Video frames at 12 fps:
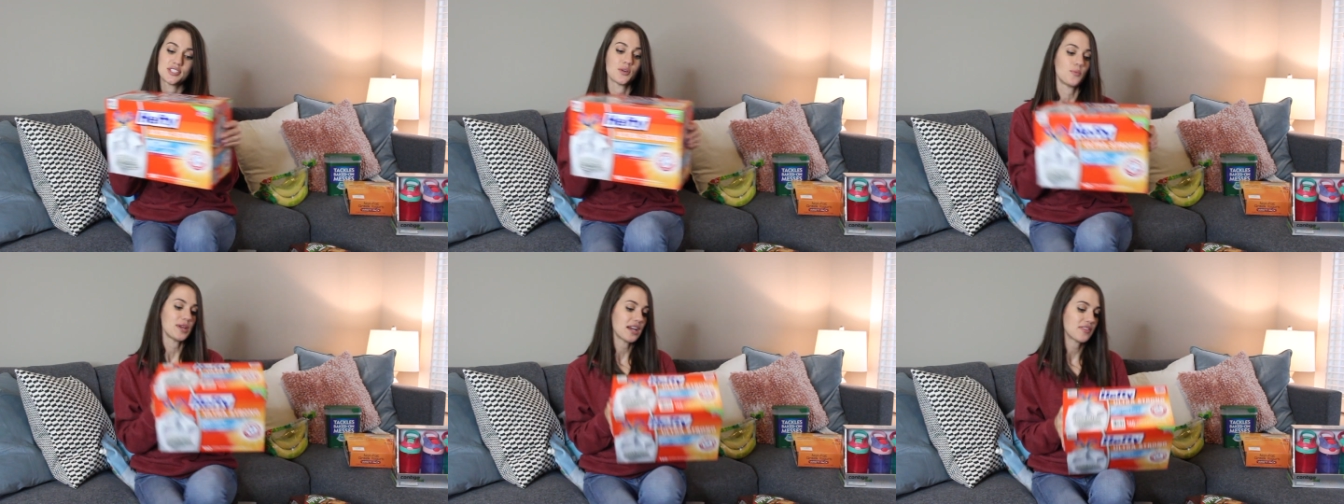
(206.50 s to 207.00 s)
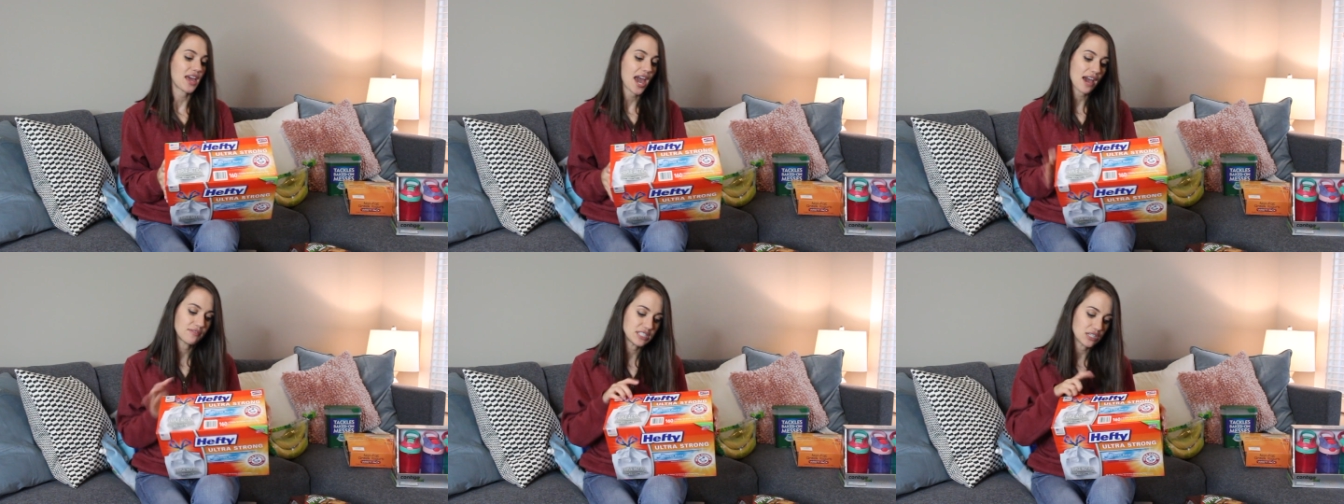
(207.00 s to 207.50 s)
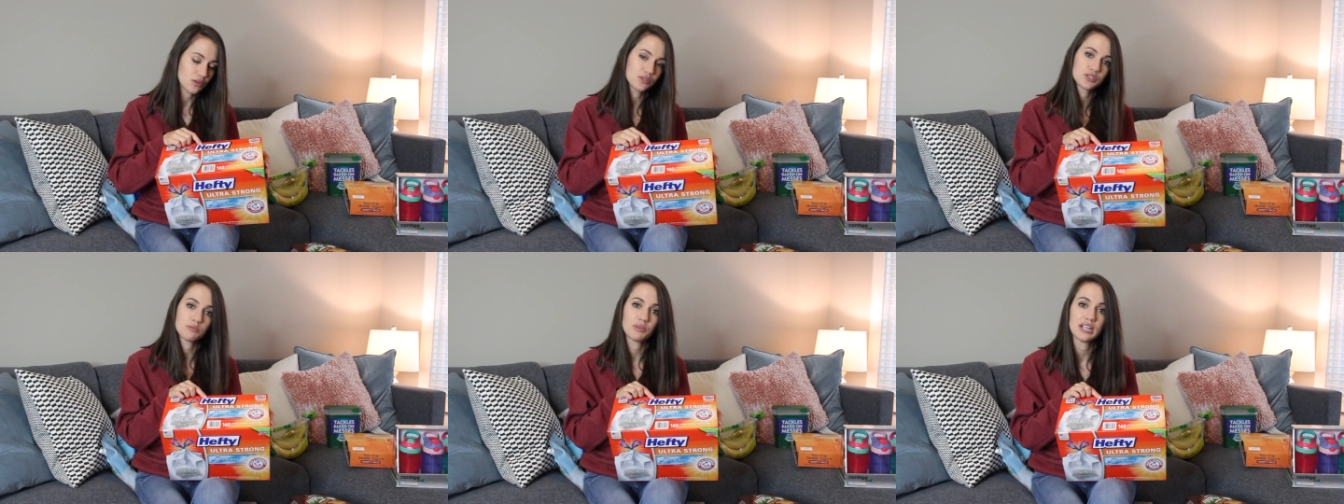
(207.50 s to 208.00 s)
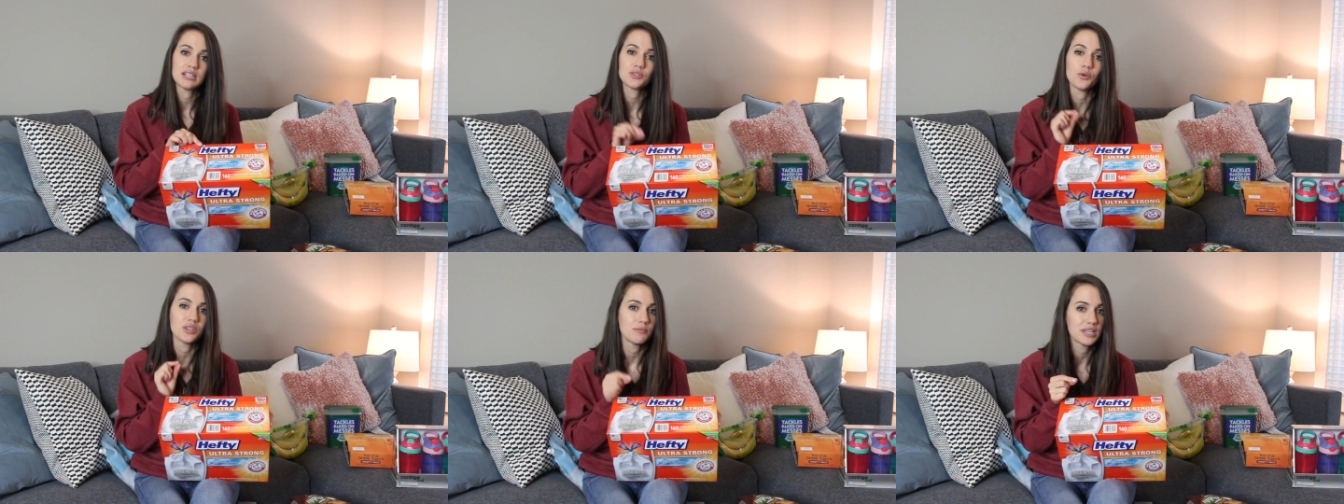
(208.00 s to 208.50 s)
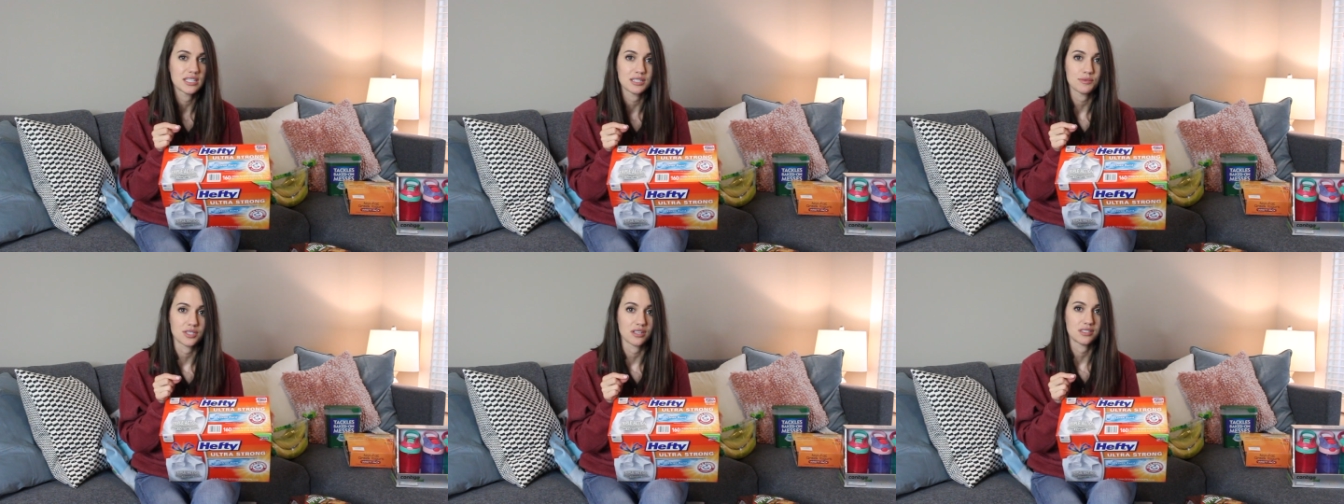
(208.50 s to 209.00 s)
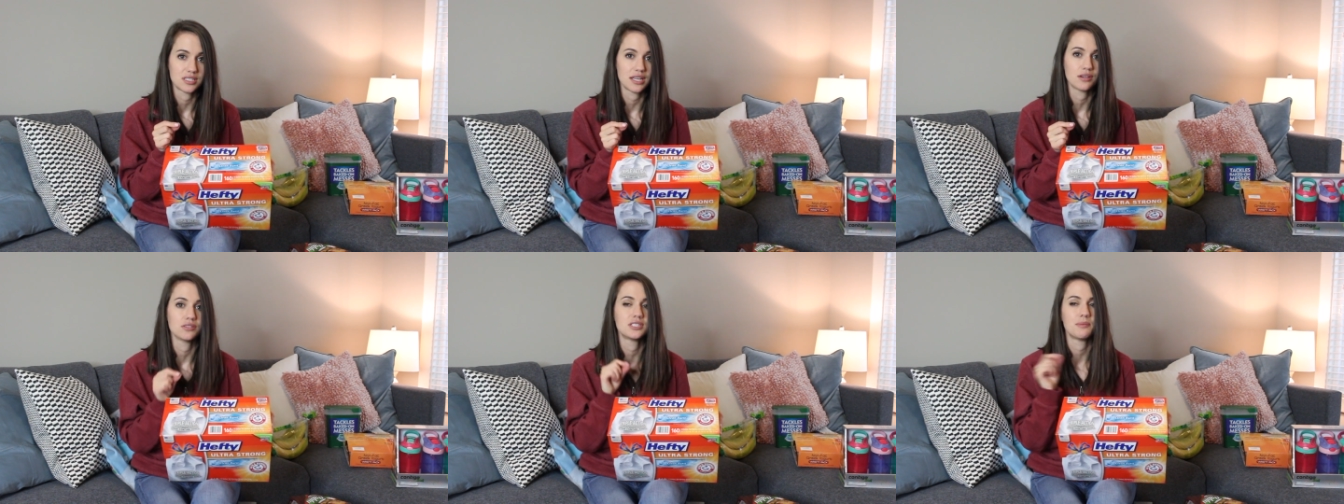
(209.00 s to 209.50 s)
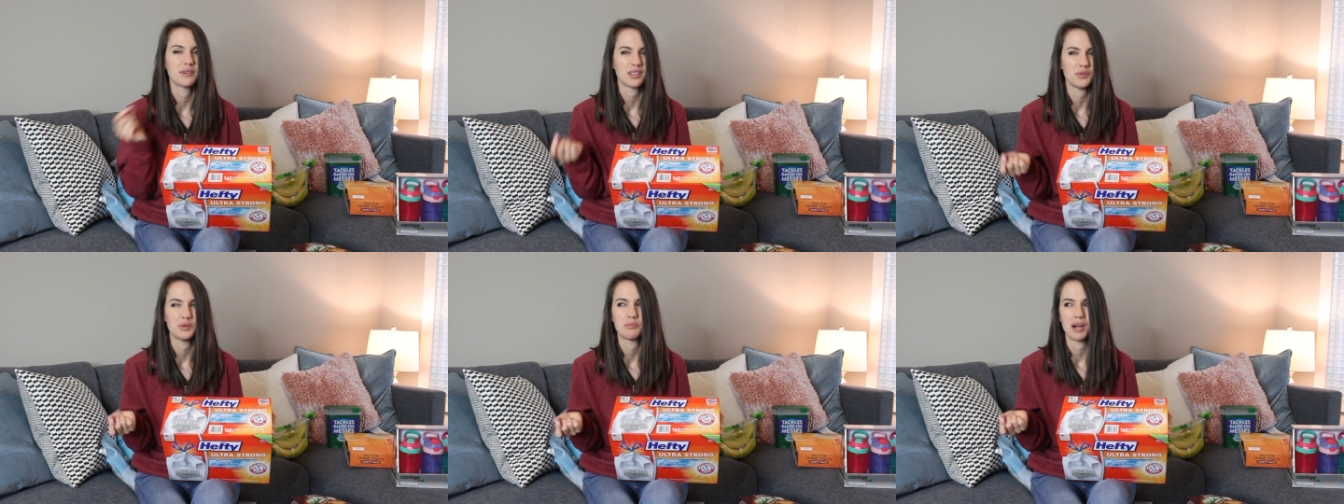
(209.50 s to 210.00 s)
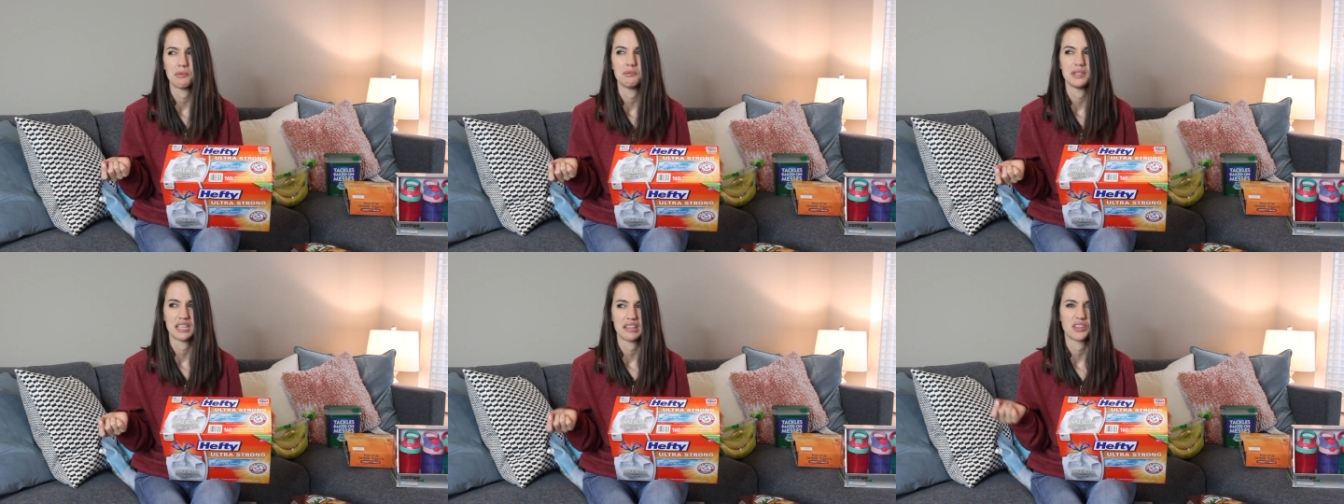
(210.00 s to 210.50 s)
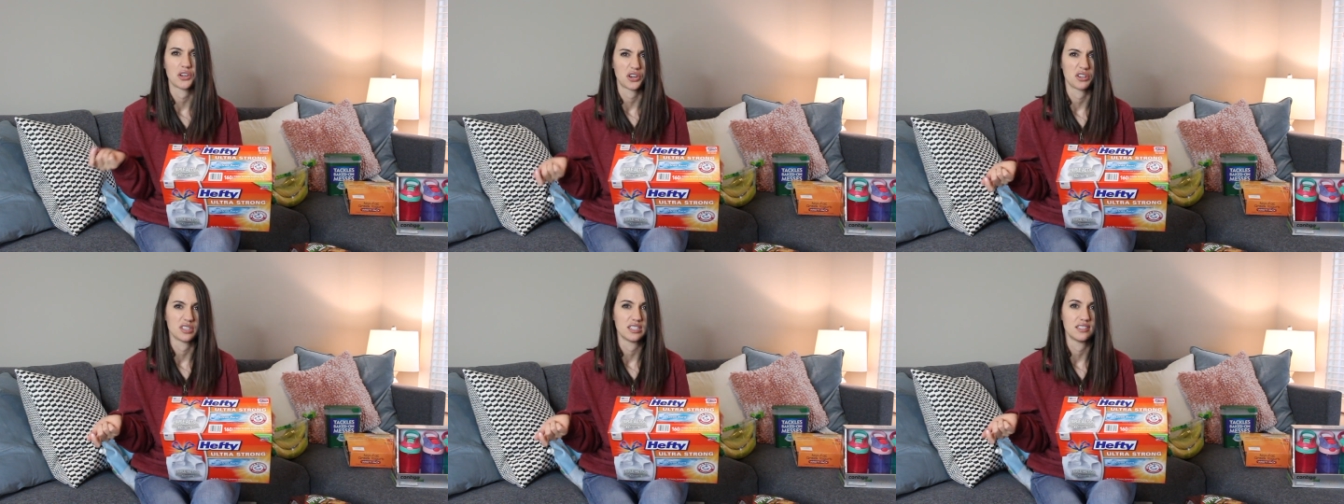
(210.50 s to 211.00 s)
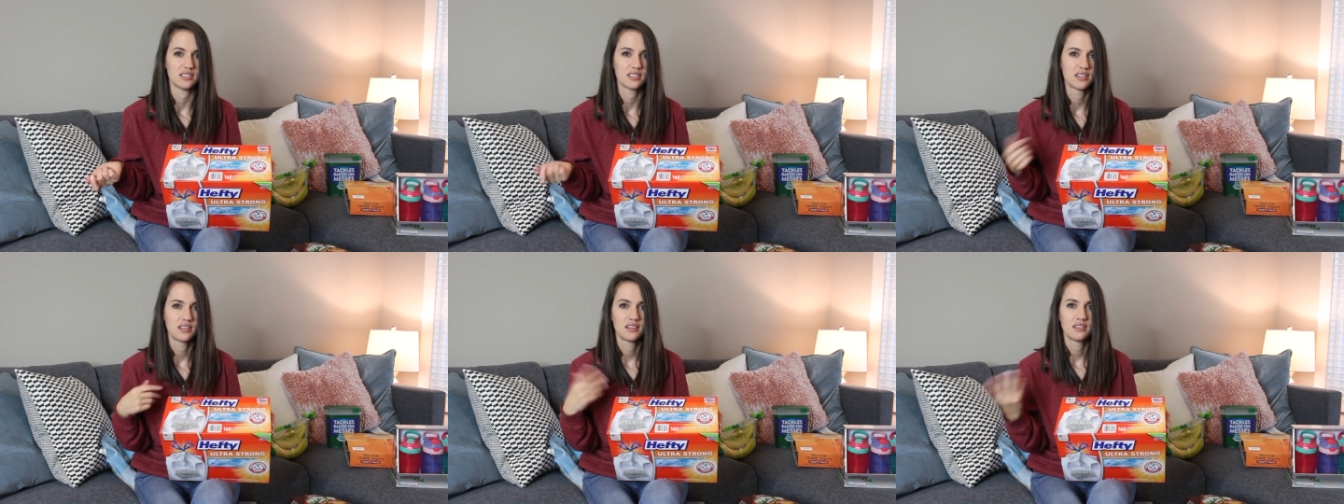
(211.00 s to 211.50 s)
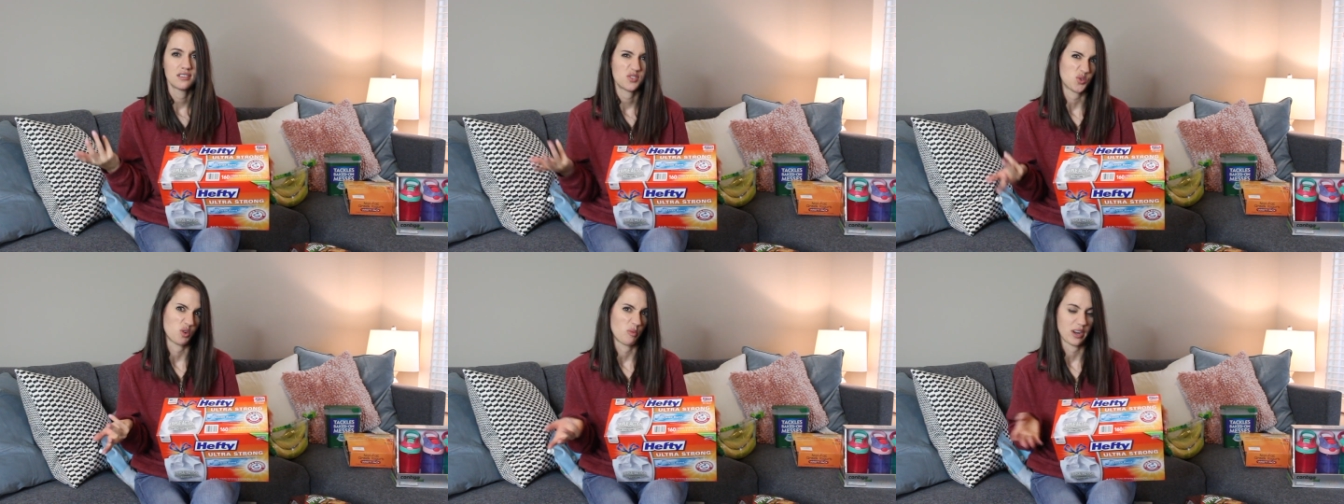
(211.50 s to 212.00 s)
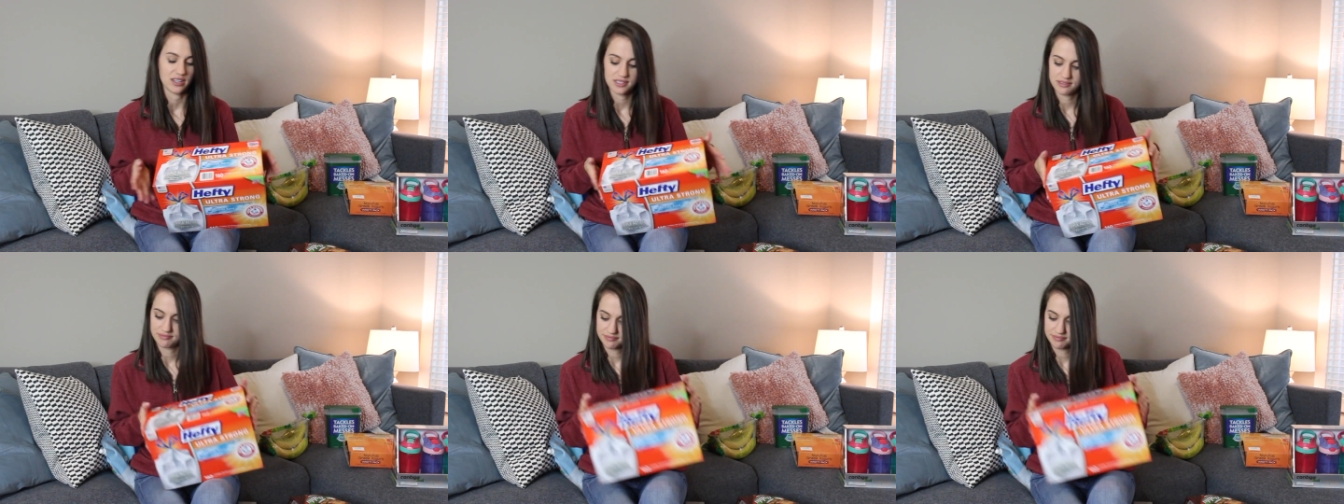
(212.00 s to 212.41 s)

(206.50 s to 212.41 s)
so we got the Hefty Ultra brand only because it was on sale. Typically we'd probably get the Kirkland store brand.